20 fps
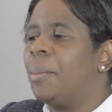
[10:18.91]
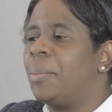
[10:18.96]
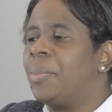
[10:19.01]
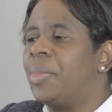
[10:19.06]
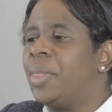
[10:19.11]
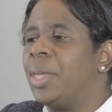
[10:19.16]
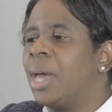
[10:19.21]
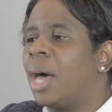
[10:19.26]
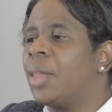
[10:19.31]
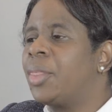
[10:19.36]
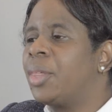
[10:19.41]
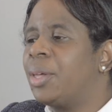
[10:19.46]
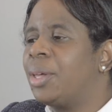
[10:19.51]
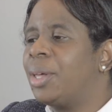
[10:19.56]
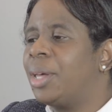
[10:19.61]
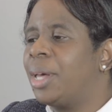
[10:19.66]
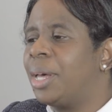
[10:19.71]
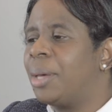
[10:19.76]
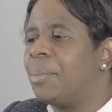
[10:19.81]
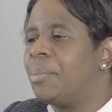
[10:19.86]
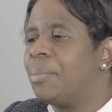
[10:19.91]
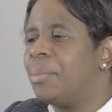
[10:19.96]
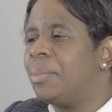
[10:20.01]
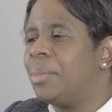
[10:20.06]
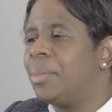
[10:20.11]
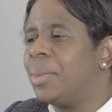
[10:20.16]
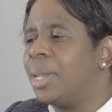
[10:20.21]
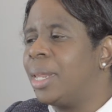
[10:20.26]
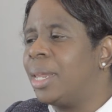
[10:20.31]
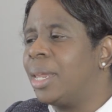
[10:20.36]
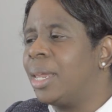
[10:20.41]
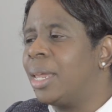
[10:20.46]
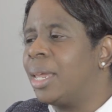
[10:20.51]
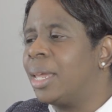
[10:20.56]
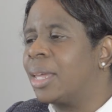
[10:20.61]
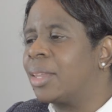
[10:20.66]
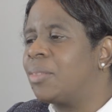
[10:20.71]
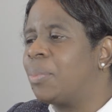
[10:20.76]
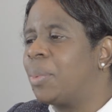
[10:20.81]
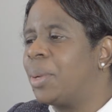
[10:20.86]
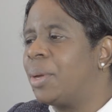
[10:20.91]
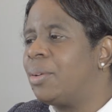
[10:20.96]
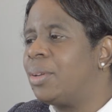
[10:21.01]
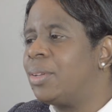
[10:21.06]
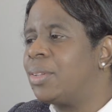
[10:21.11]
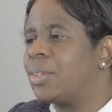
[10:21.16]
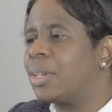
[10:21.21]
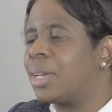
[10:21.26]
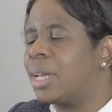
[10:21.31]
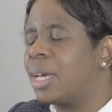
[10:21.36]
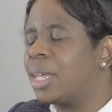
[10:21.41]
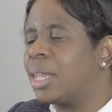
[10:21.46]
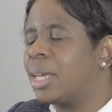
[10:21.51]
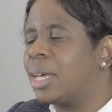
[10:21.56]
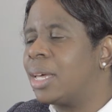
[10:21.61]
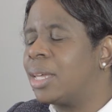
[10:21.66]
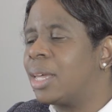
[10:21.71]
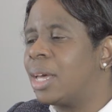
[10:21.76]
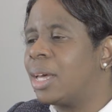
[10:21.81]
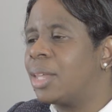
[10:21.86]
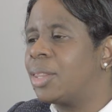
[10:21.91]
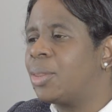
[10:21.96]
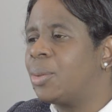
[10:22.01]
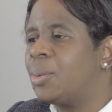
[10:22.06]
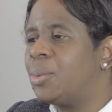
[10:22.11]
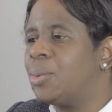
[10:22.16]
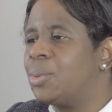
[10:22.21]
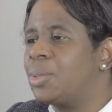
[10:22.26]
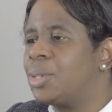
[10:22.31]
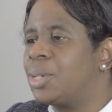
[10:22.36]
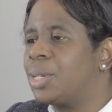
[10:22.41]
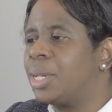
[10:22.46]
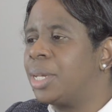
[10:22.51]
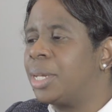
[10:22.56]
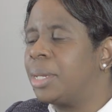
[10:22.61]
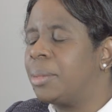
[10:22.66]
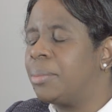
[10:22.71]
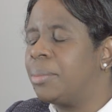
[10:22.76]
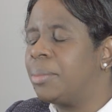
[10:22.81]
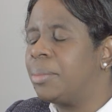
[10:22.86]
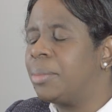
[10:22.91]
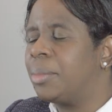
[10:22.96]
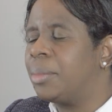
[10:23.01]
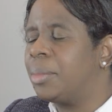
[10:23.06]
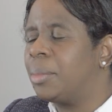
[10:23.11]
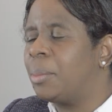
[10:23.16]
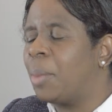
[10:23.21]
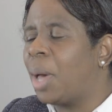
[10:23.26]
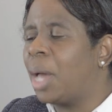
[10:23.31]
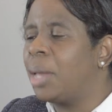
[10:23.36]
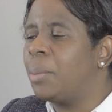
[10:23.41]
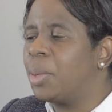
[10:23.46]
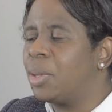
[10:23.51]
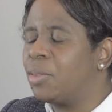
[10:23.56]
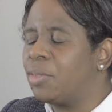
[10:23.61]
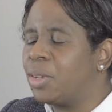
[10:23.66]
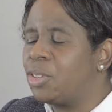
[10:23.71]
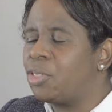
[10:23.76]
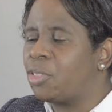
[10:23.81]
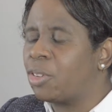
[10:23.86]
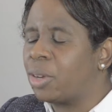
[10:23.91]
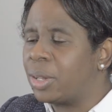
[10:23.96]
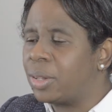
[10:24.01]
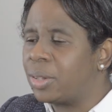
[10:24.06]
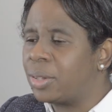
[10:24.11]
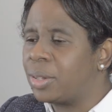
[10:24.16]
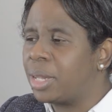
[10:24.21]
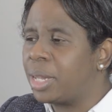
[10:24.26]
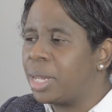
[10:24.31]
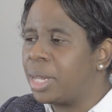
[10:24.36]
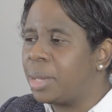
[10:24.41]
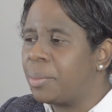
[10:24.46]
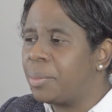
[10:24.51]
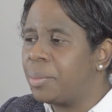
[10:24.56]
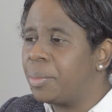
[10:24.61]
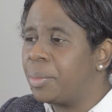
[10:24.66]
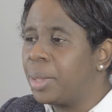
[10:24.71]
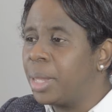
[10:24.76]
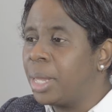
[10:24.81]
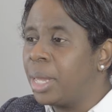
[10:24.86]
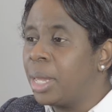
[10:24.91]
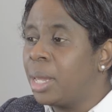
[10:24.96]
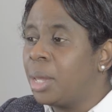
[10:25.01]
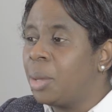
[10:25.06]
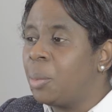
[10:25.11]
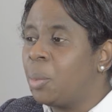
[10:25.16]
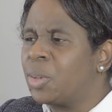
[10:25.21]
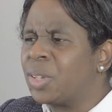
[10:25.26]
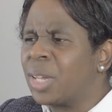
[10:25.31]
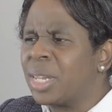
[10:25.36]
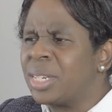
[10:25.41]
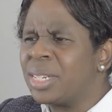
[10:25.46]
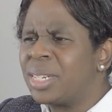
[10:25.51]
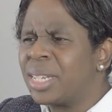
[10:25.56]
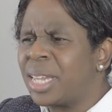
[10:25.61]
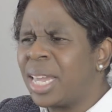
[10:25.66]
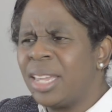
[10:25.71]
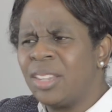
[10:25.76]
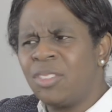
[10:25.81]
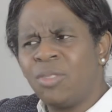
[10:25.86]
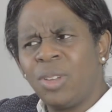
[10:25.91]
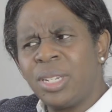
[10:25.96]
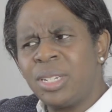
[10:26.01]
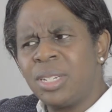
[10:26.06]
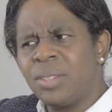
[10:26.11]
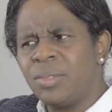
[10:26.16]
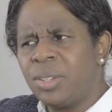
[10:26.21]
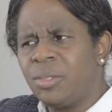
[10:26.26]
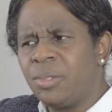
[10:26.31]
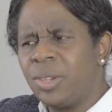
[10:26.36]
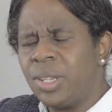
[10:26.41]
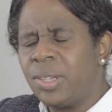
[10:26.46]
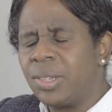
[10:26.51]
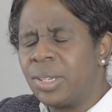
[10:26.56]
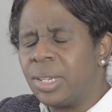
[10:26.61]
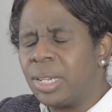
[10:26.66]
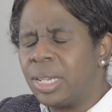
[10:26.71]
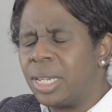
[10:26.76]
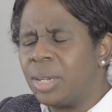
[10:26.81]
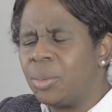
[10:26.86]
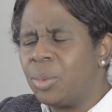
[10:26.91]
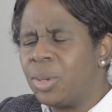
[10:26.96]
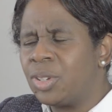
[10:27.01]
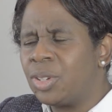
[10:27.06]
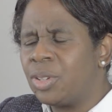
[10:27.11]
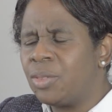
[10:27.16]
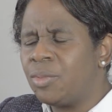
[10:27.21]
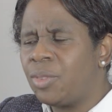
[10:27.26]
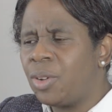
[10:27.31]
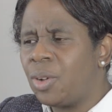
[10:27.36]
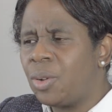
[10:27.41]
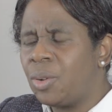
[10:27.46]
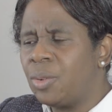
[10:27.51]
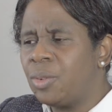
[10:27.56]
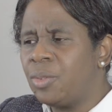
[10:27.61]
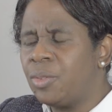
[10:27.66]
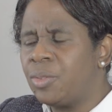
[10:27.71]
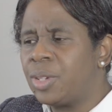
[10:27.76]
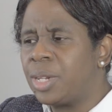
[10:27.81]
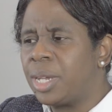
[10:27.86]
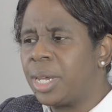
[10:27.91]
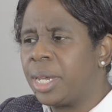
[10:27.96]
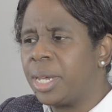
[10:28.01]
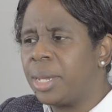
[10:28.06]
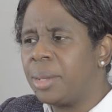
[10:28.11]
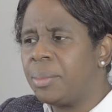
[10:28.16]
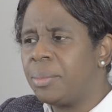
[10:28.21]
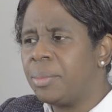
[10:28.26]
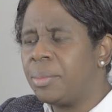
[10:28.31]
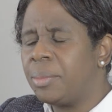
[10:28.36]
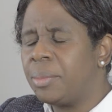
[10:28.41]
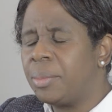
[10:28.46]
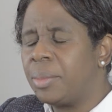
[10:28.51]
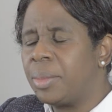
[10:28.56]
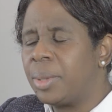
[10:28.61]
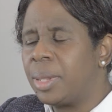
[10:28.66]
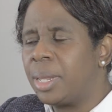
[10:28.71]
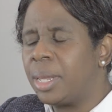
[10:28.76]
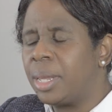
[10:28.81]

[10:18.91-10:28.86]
The other experience that I thought might be of interest was I did a case relatively recently which involved an